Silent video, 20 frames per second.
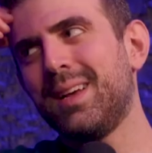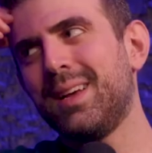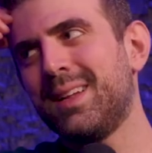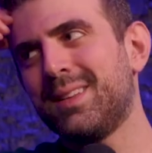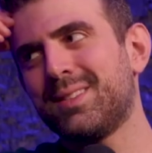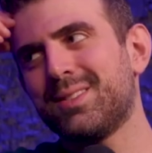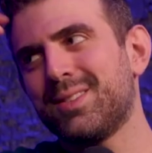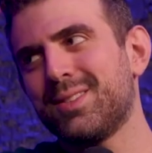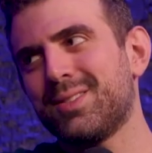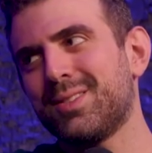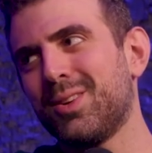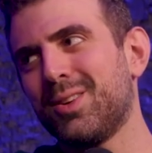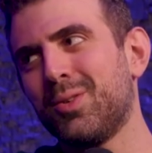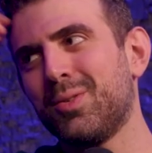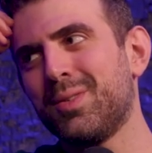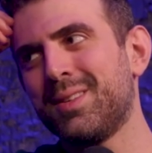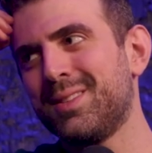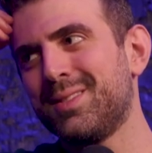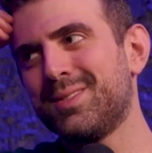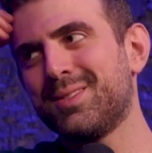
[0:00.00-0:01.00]
It's just
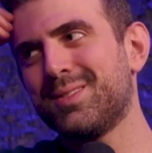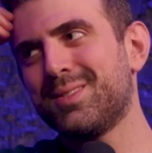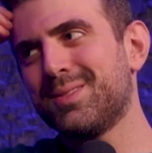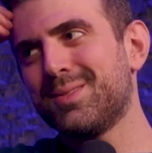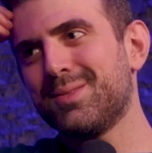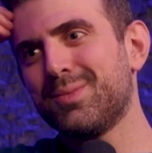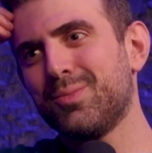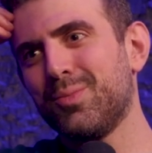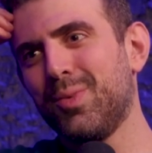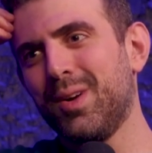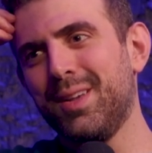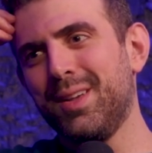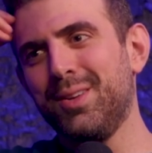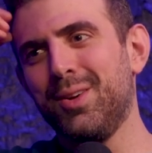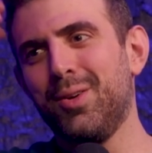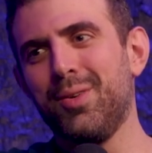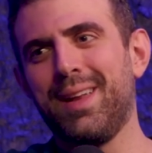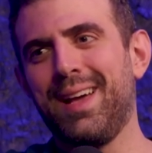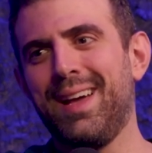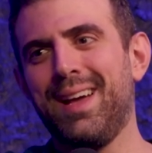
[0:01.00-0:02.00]
always what you
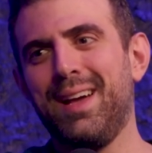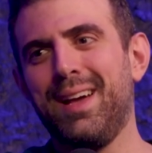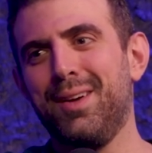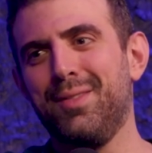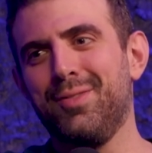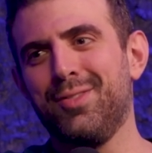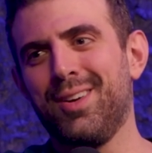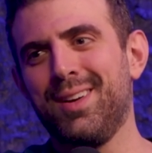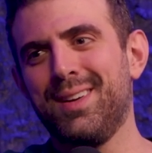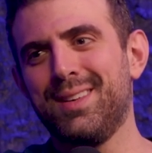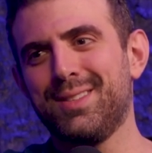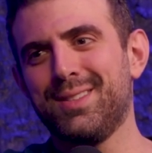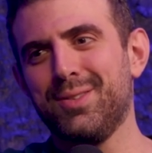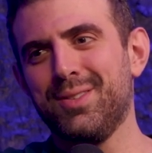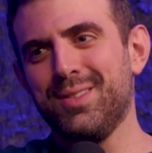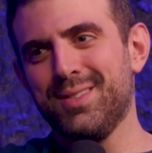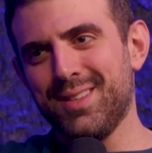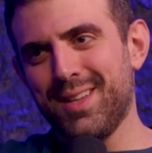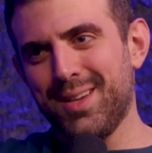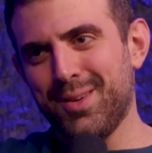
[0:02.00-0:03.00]
don't have, right?
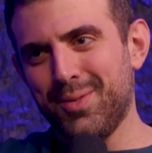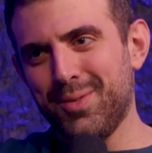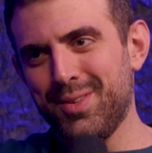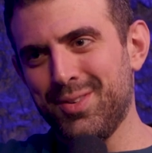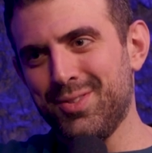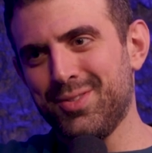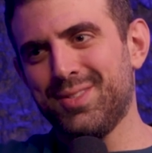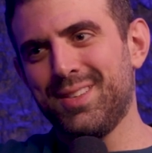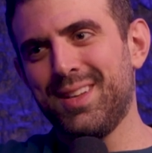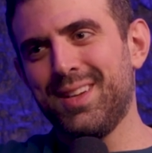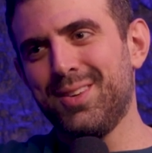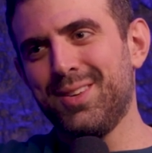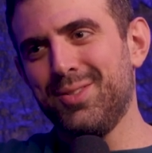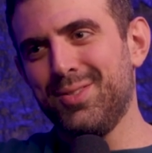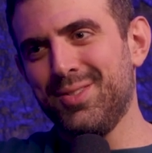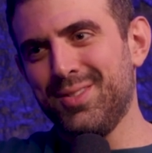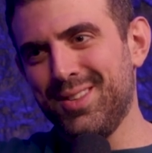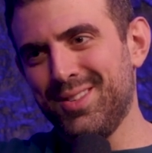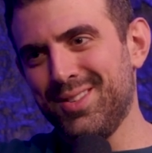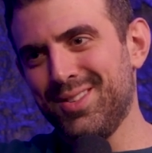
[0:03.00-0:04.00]
So it's like when you're
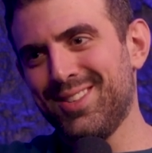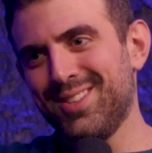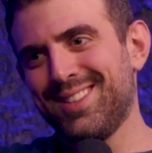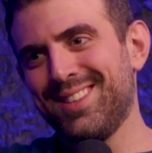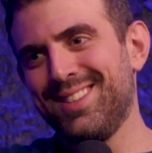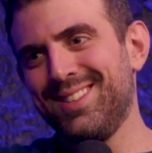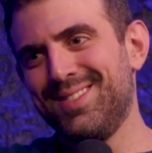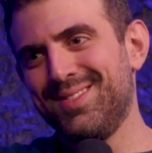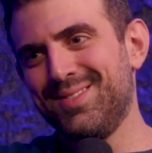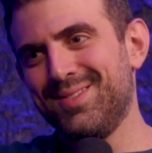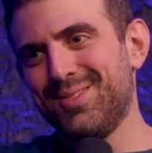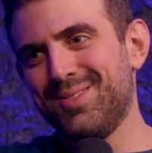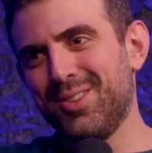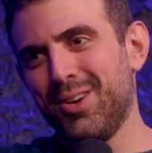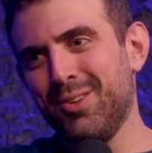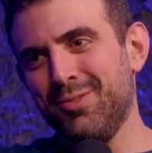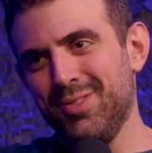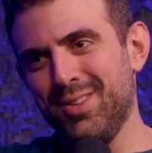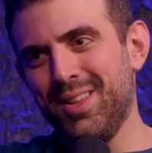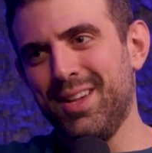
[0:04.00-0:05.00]
single, you look at
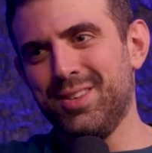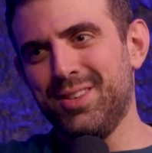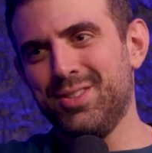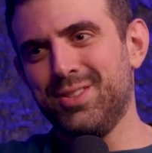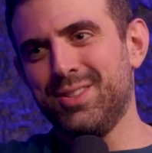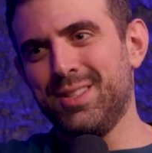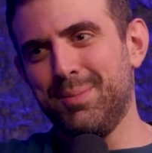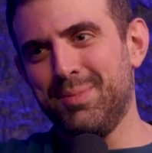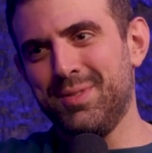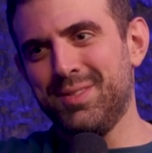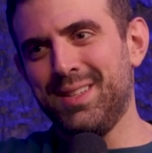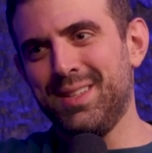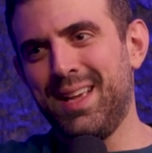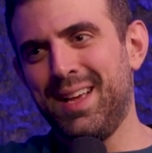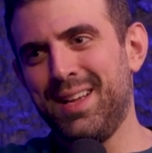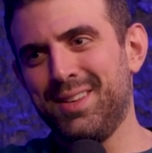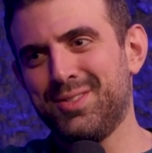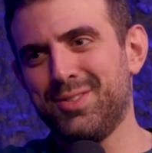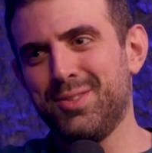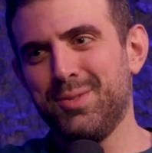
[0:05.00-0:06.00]
a relationship as the
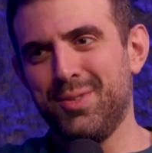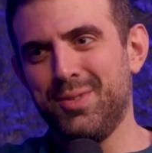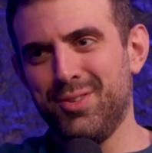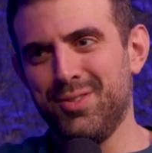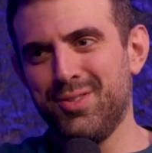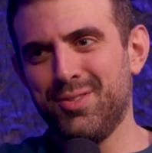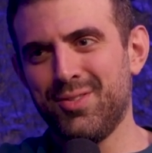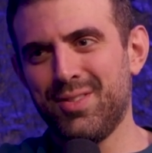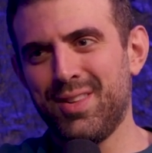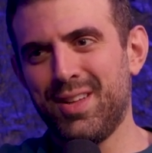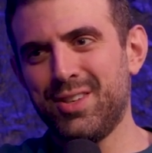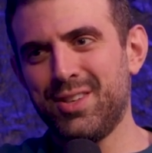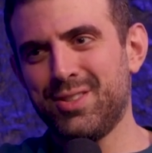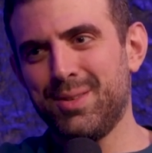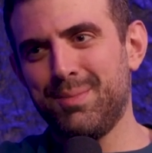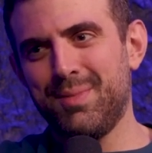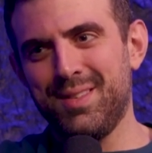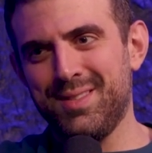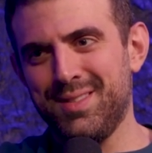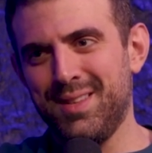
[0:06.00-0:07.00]
answer. When you're in a
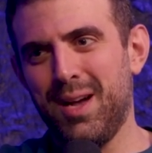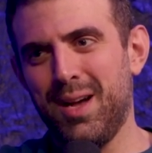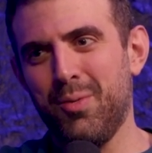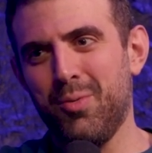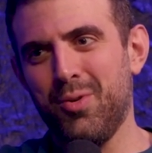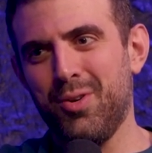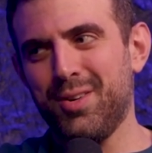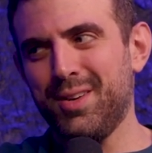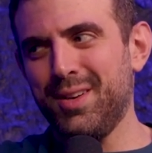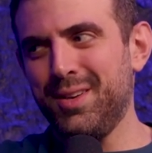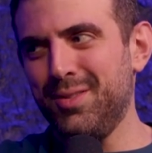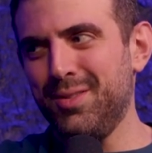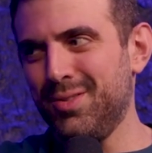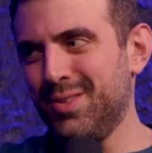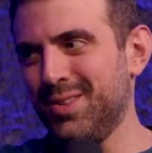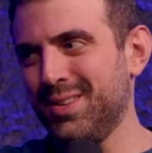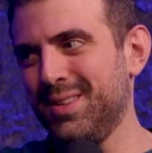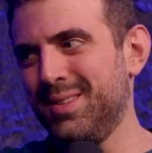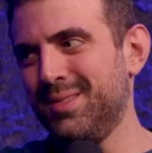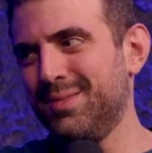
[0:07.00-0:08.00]
relationship that's not working, you
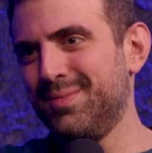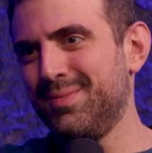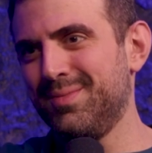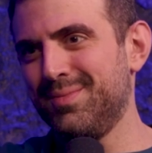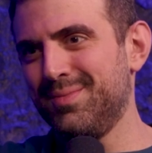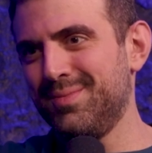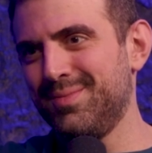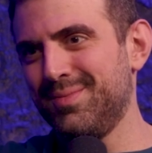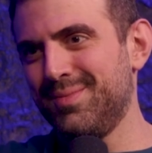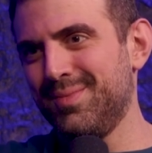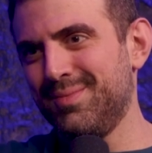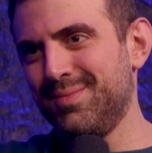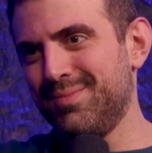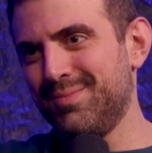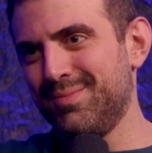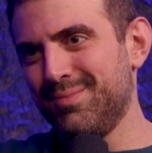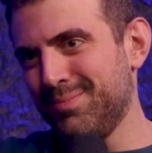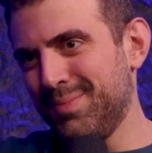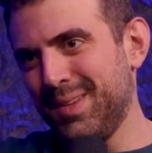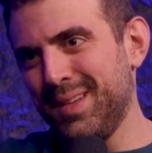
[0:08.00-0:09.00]
look at
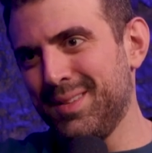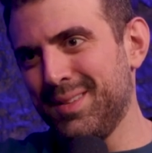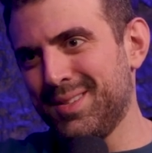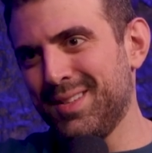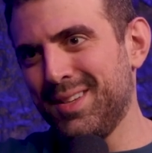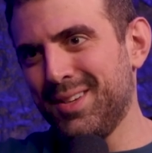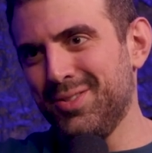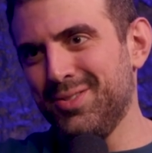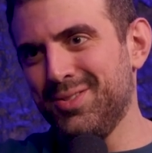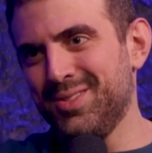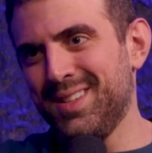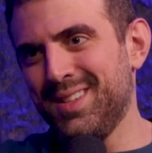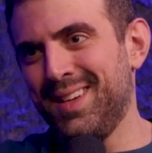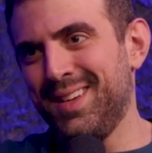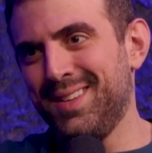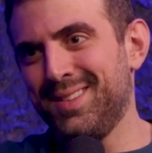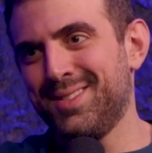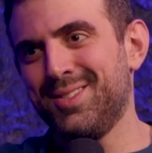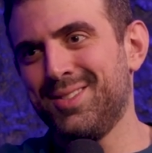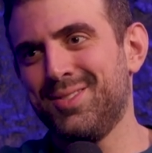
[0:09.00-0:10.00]
being single as the
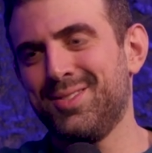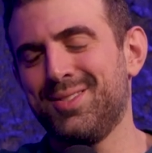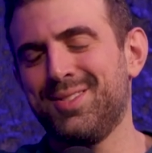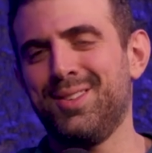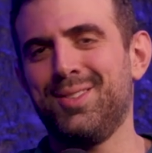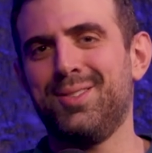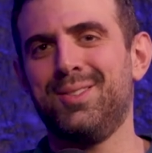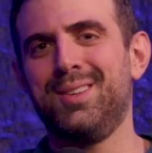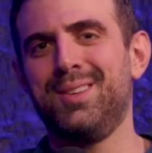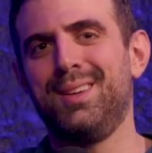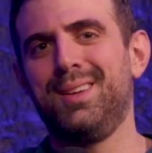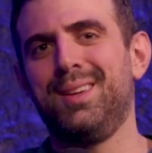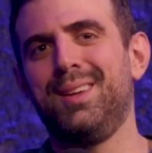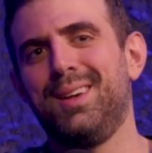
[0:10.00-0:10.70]
answer. So